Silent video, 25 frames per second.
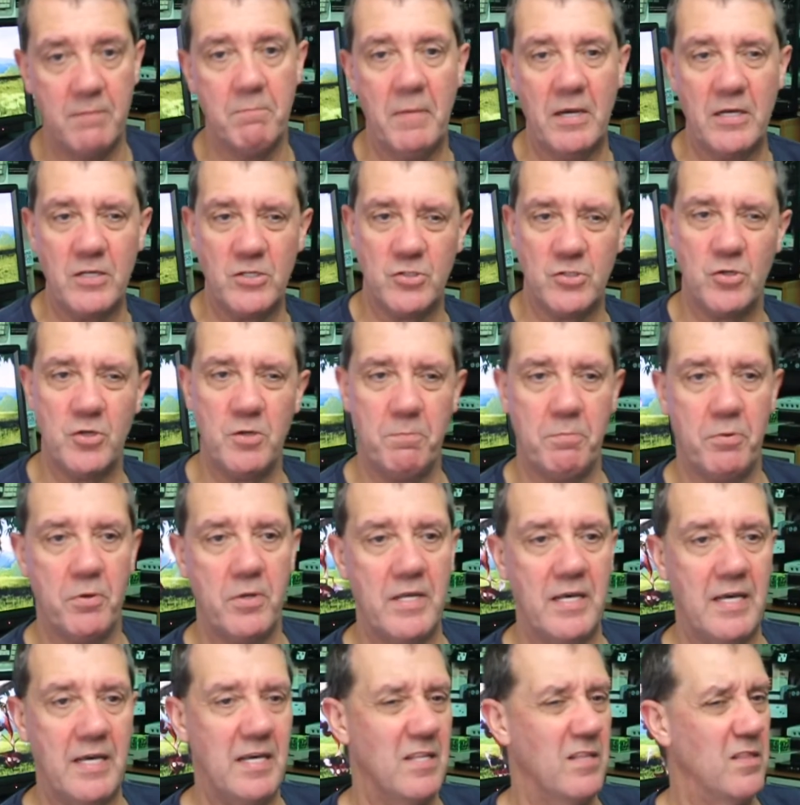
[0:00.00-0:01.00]
make sure you put
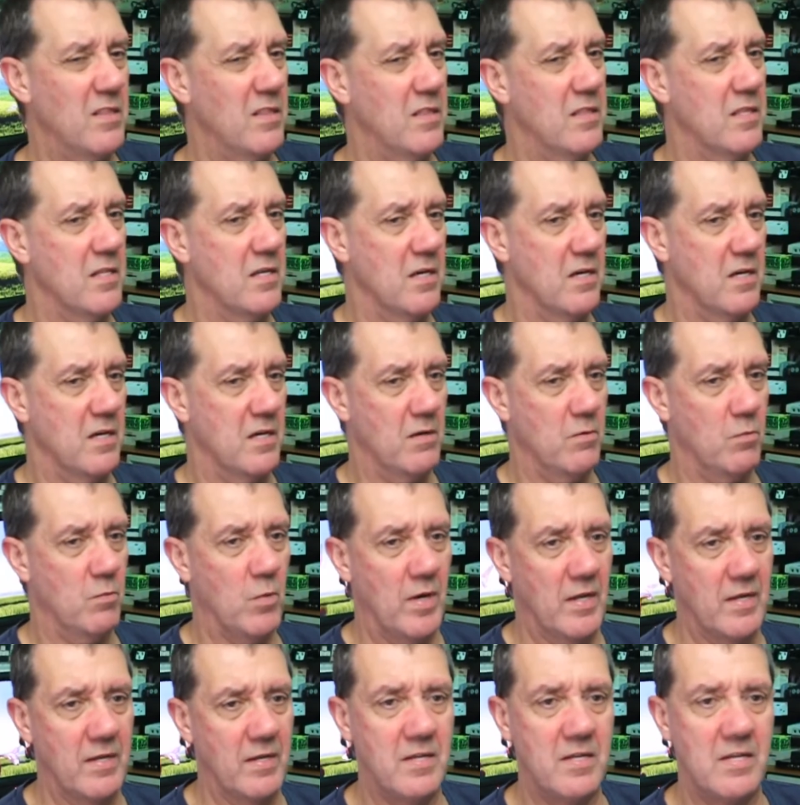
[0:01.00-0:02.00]
it in the
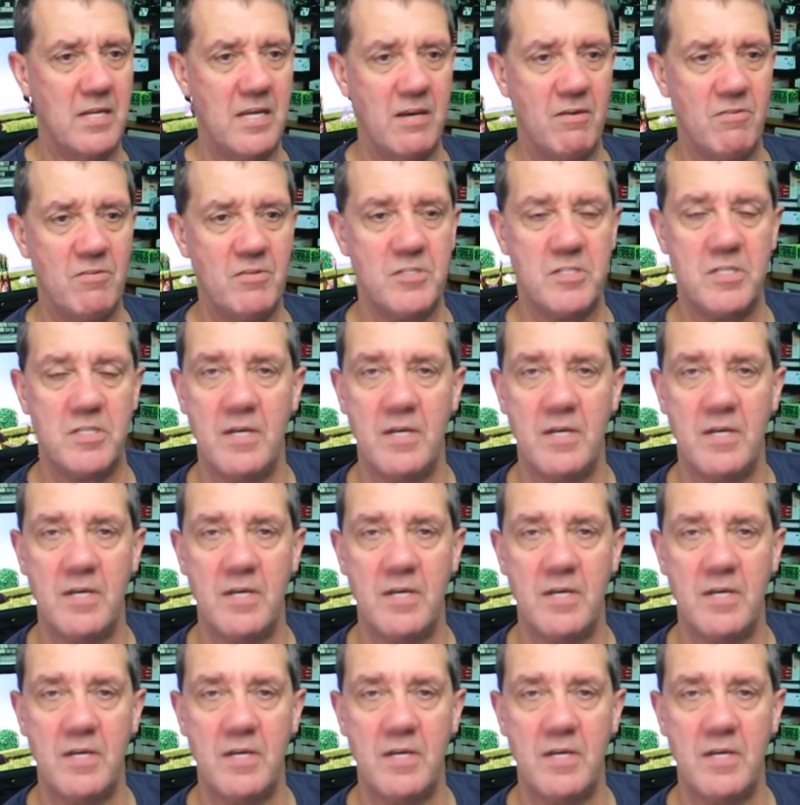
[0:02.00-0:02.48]
one nearest